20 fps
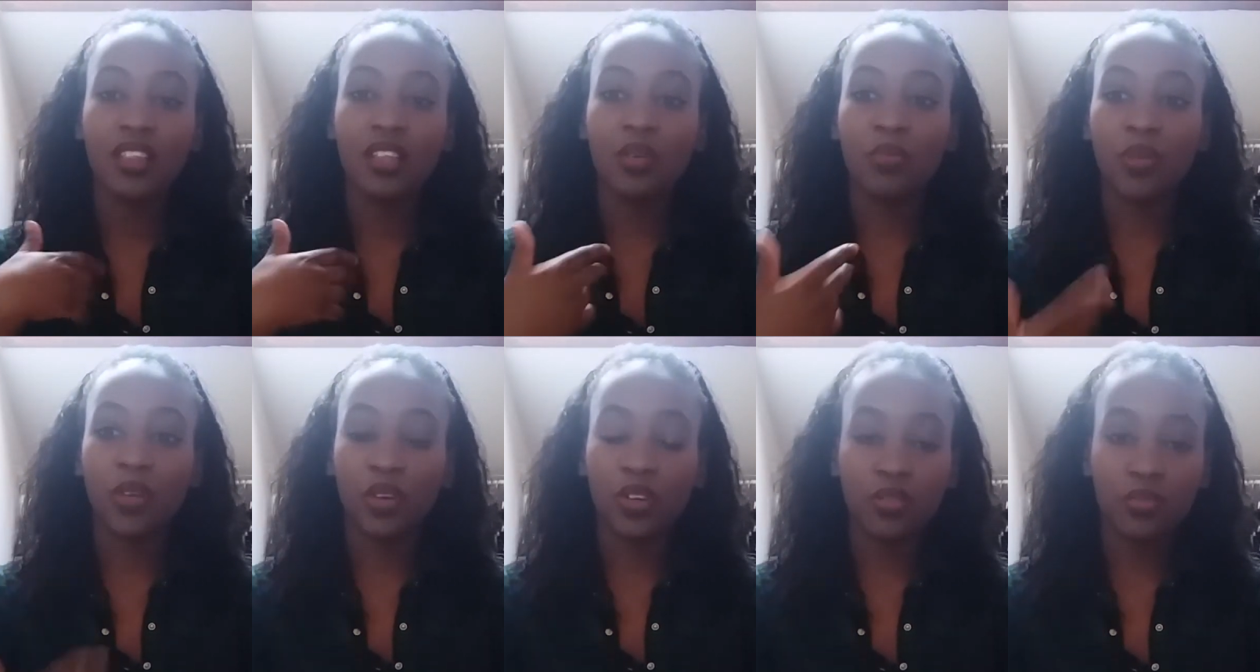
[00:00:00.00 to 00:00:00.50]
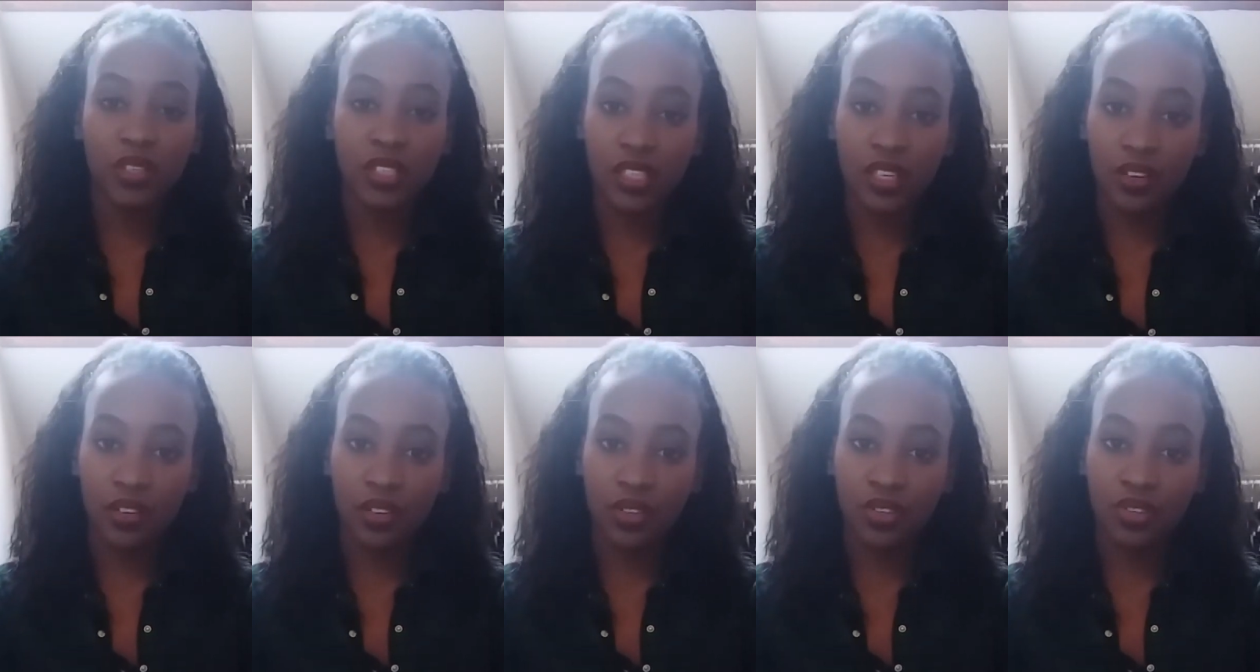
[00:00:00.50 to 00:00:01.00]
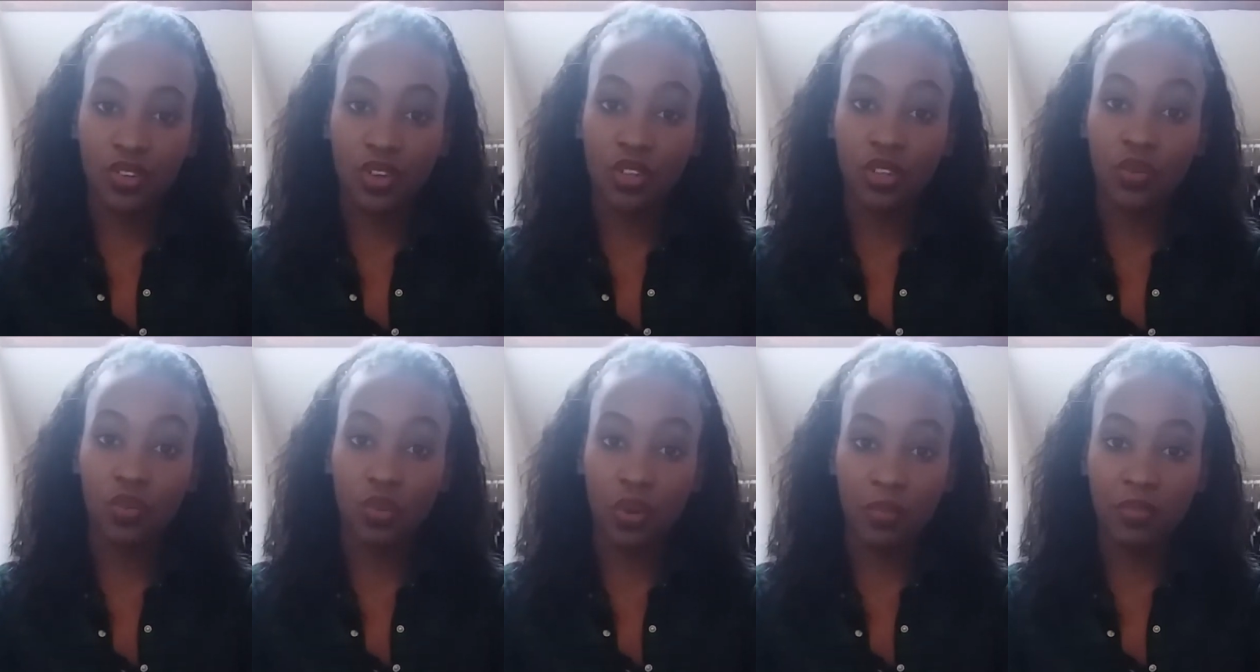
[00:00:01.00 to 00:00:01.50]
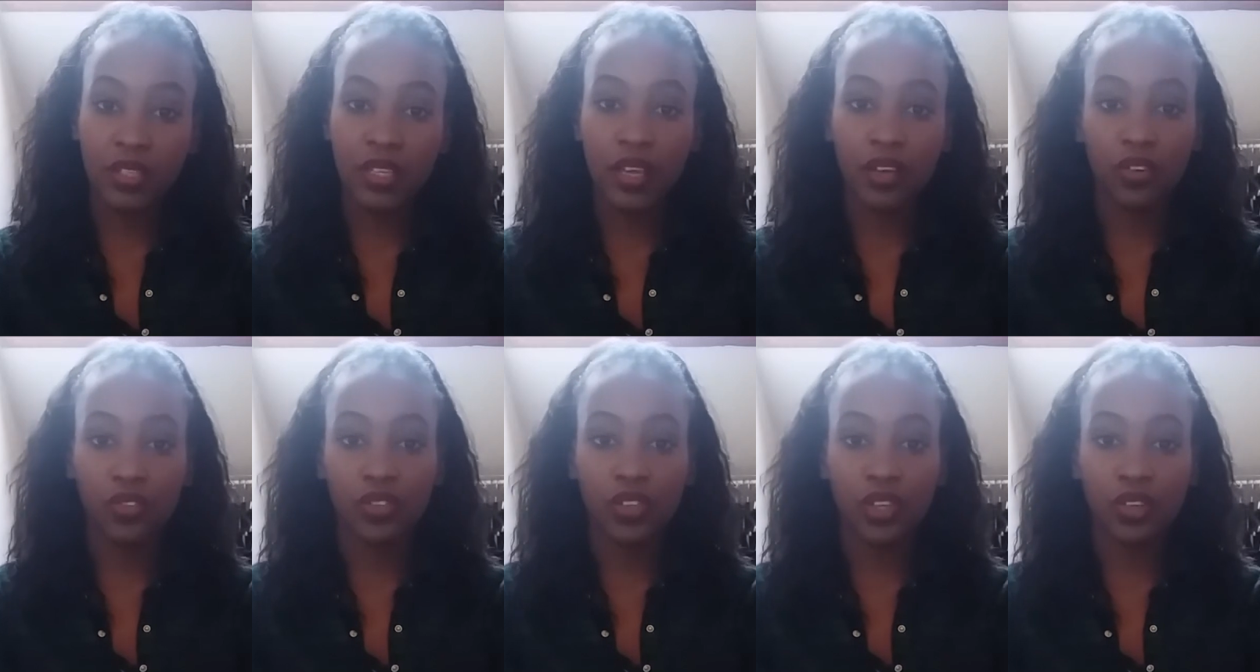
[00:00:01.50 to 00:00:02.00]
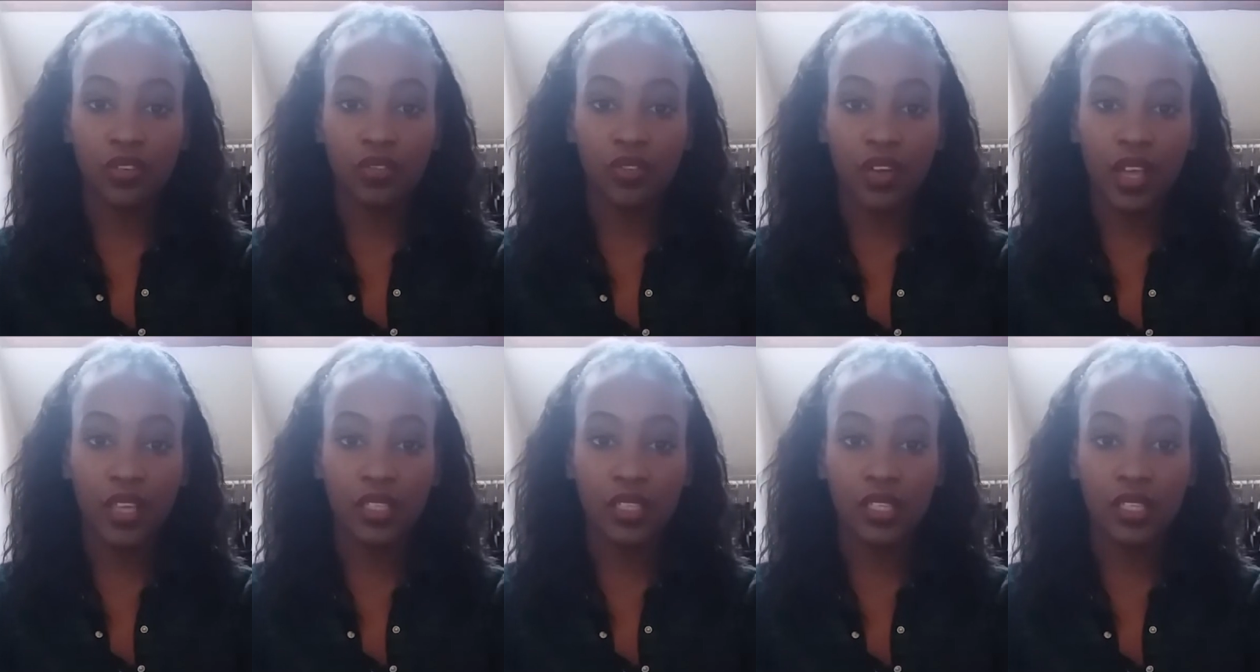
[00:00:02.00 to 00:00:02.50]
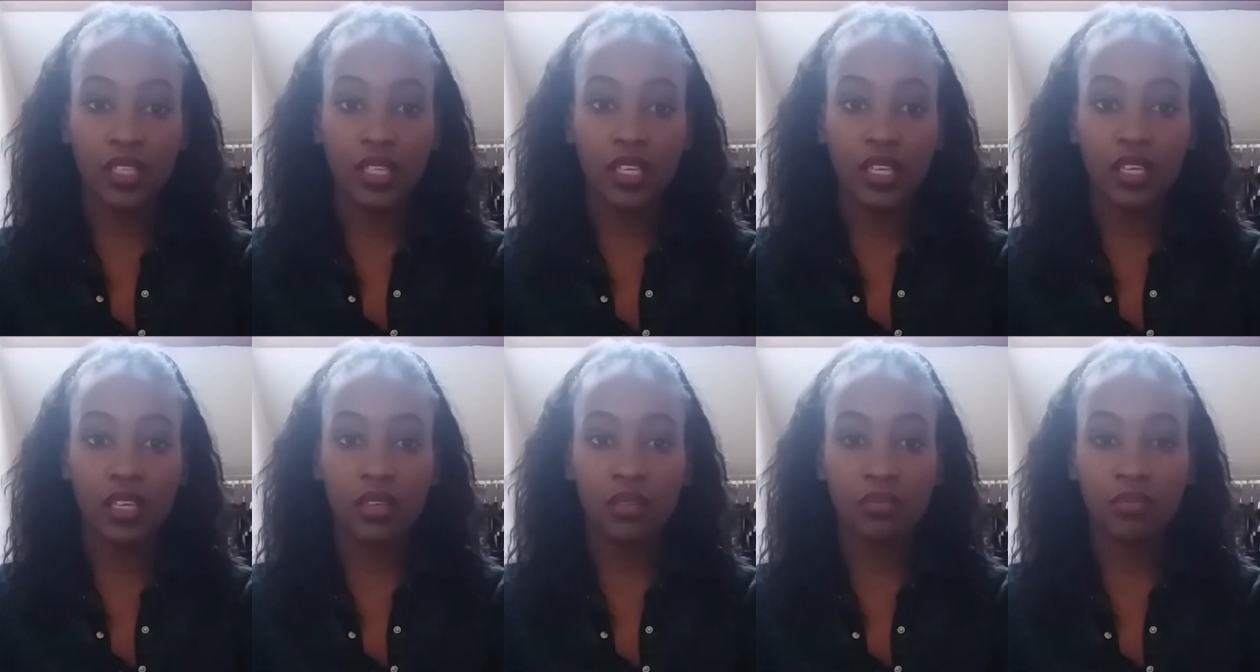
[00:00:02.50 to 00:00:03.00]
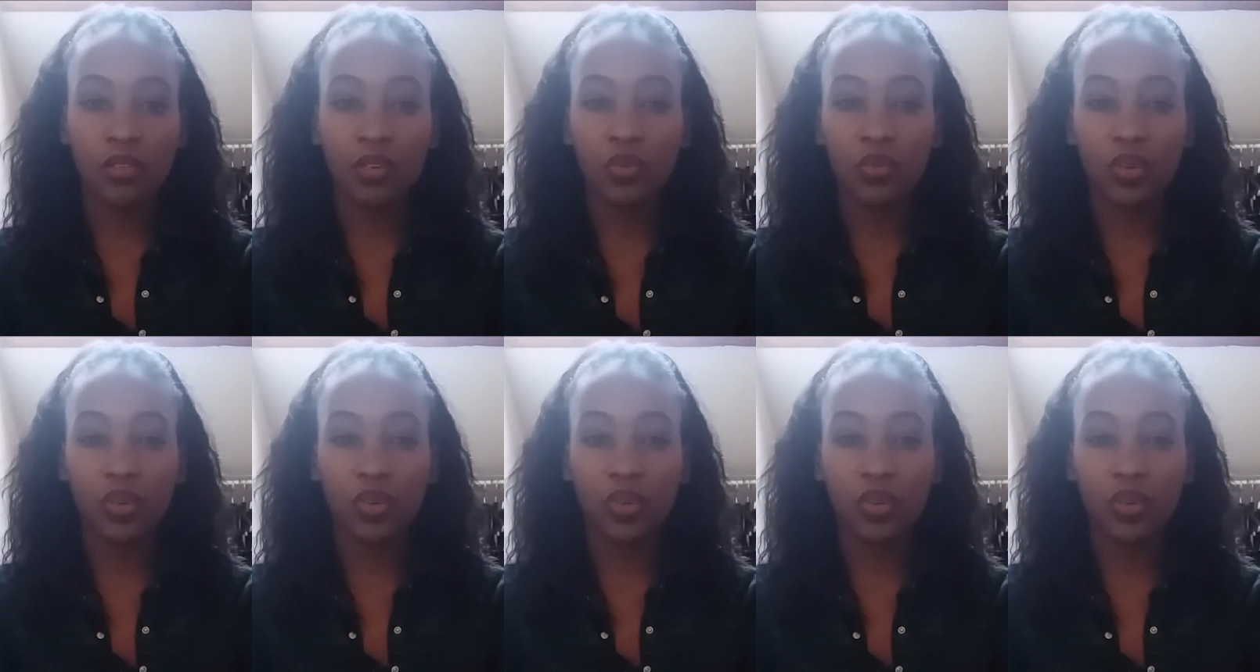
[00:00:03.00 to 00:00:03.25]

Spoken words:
There'll be good materials on the website of the university